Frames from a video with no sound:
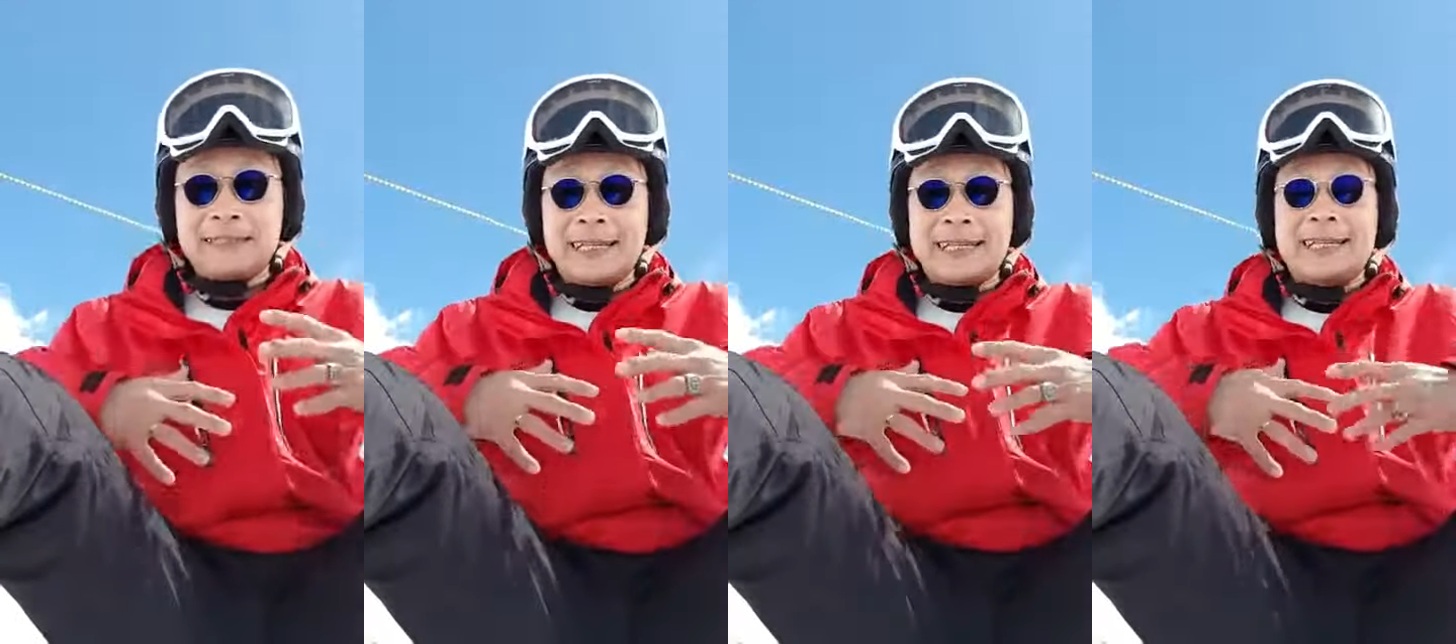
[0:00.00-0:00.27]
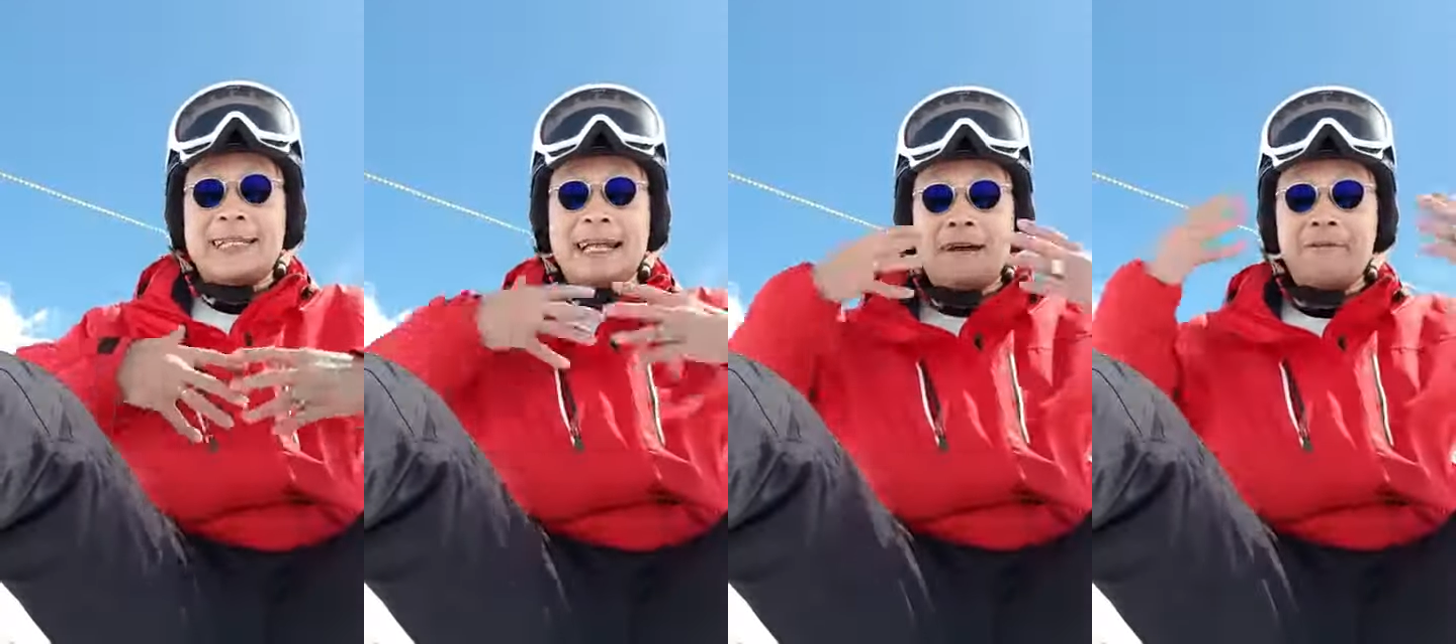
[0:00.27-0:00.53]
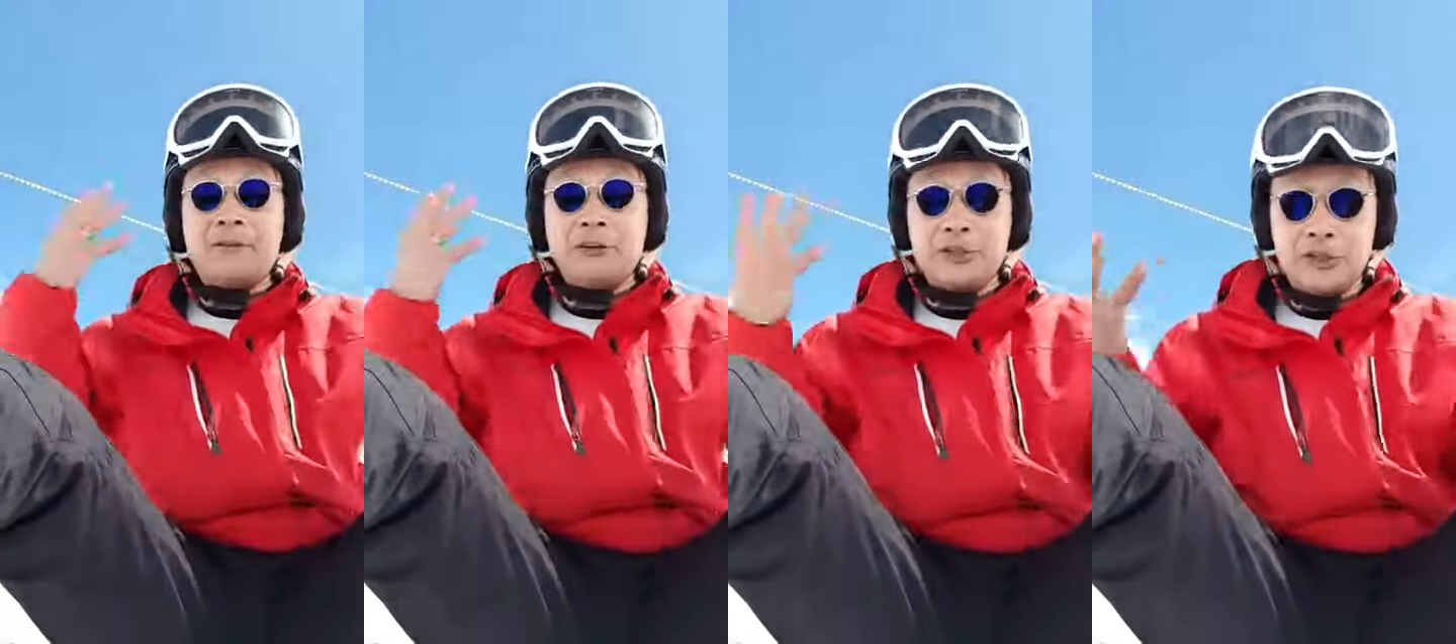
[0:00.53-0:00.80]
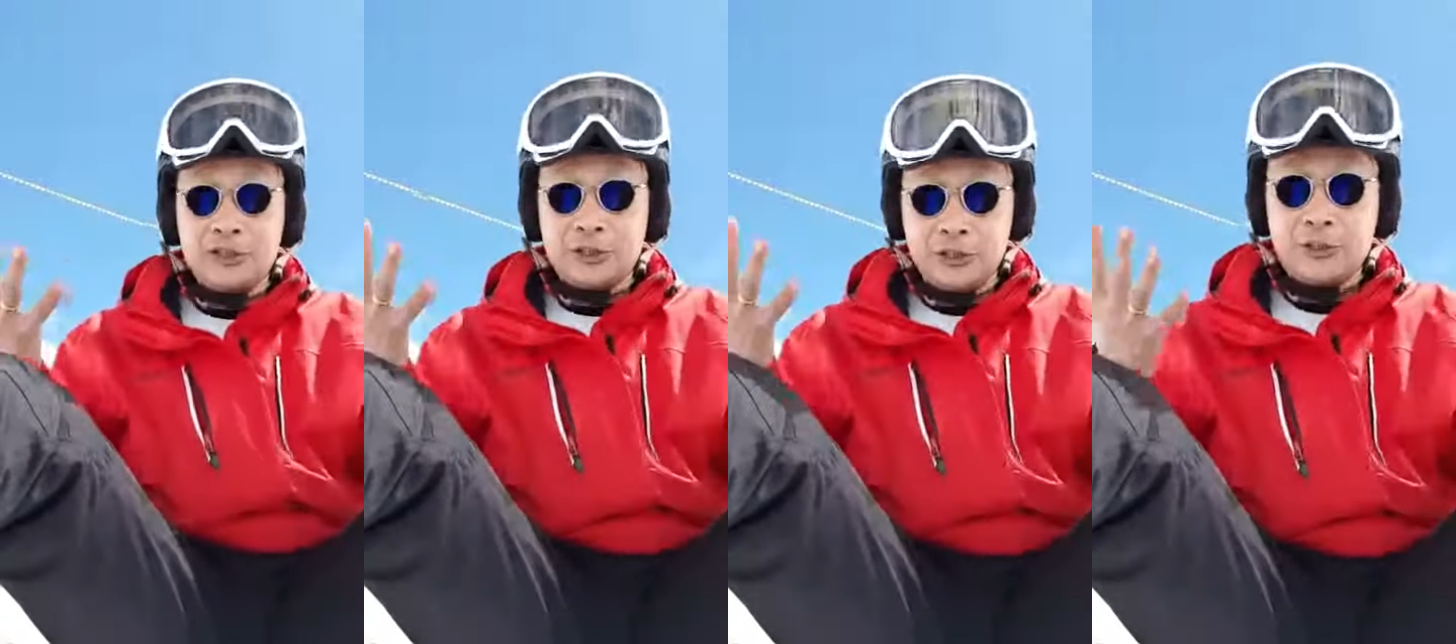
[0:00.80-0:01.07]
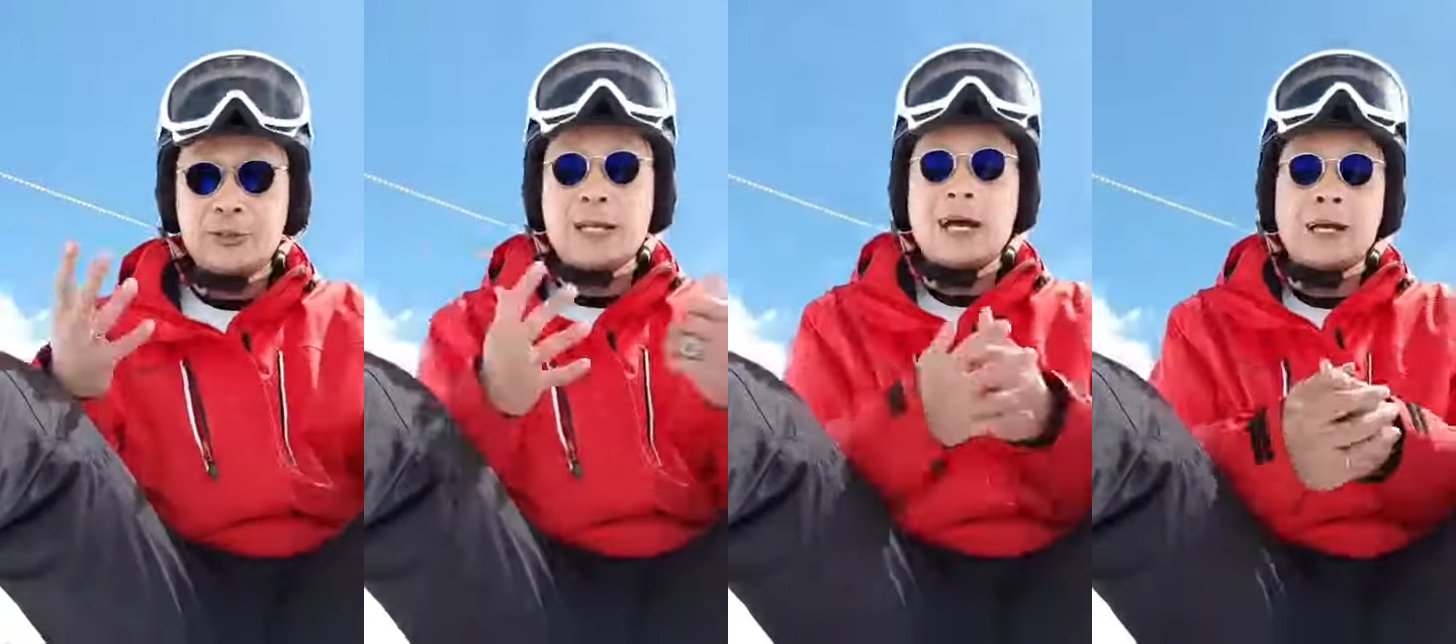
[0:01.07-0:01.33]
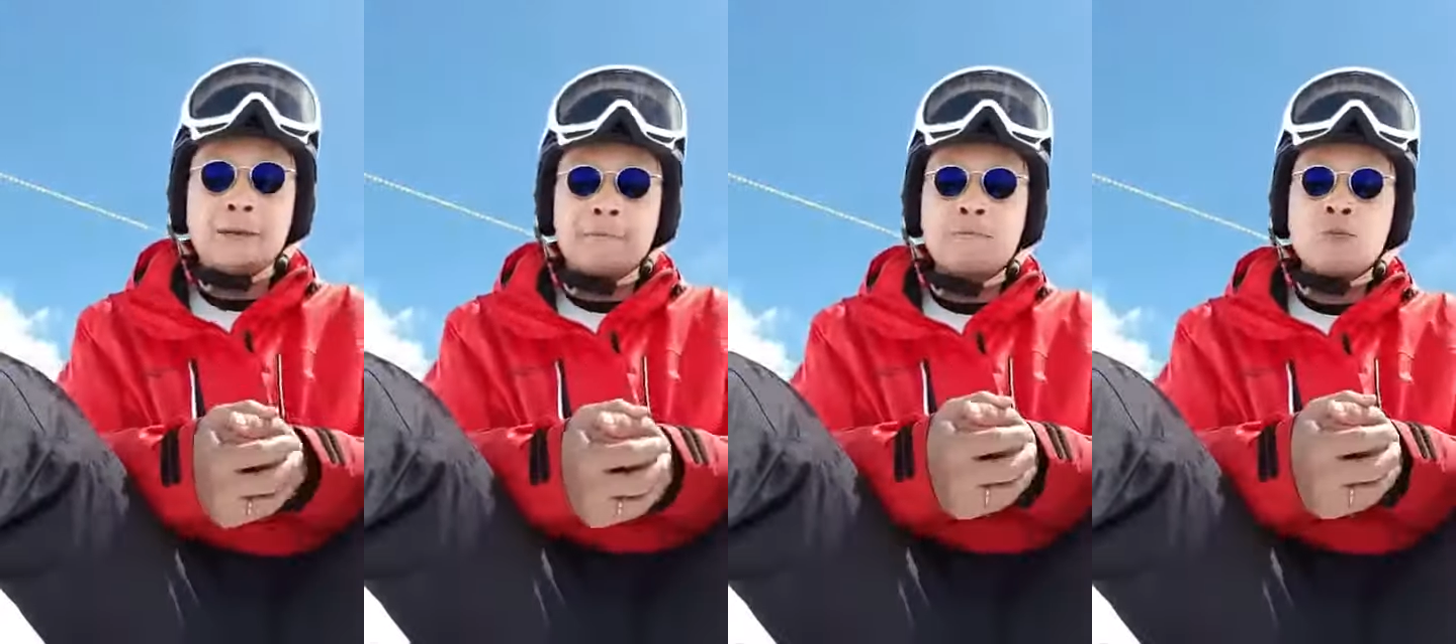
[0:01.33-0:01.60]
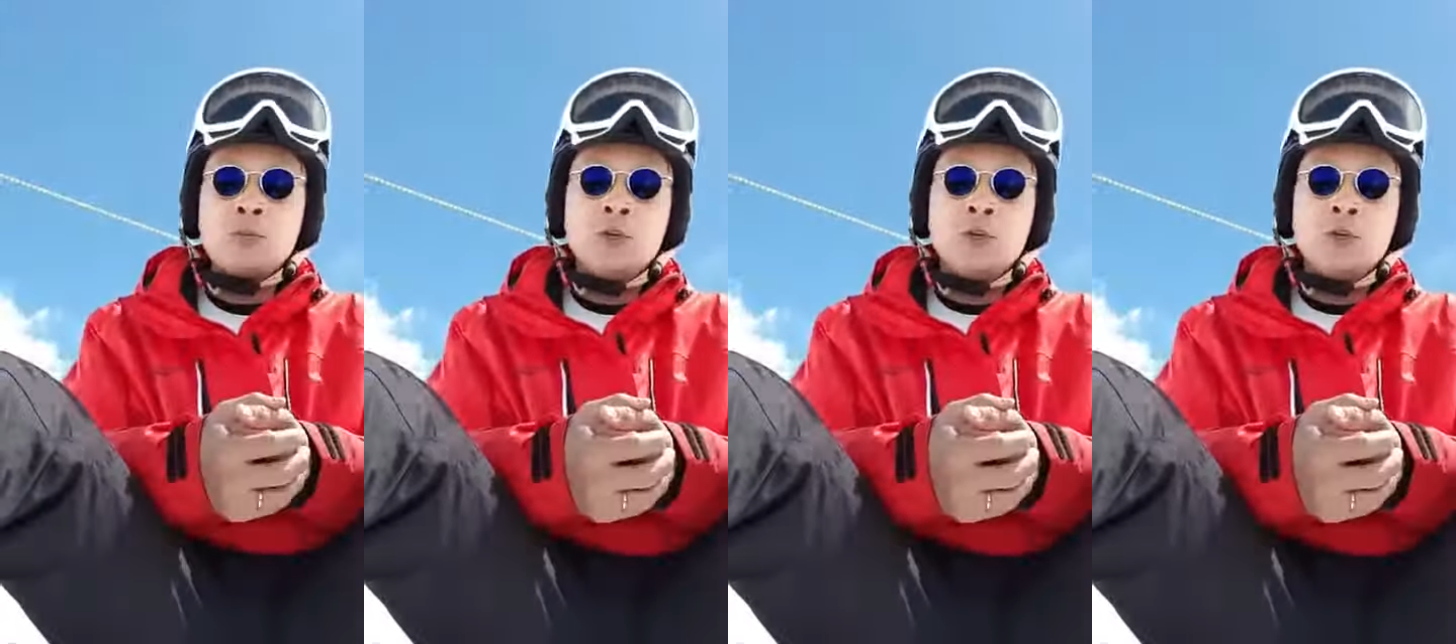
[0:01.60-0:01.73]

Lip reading: that leverages your time.